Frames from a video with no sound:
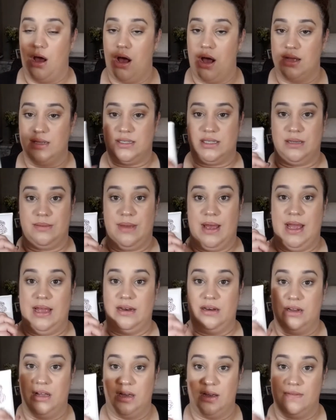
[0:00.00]
awesome.
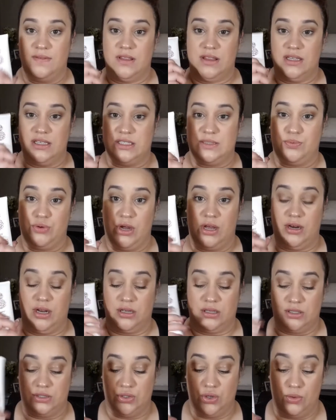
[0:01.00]
I love this
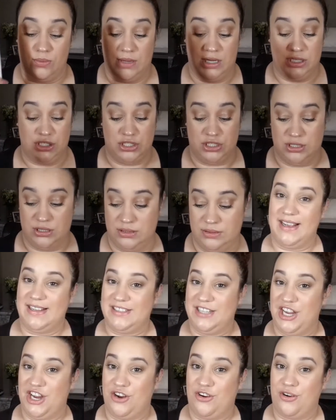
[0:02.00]
product so much. The
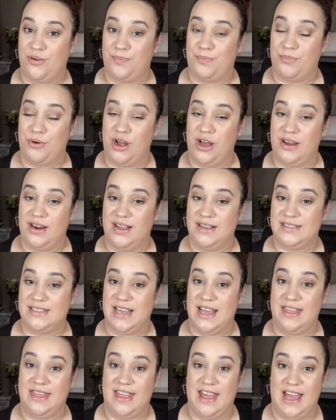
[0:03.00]
next hair product
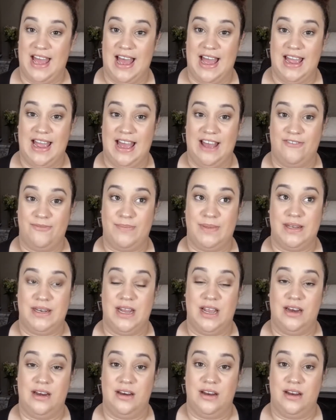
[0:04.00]
that I have been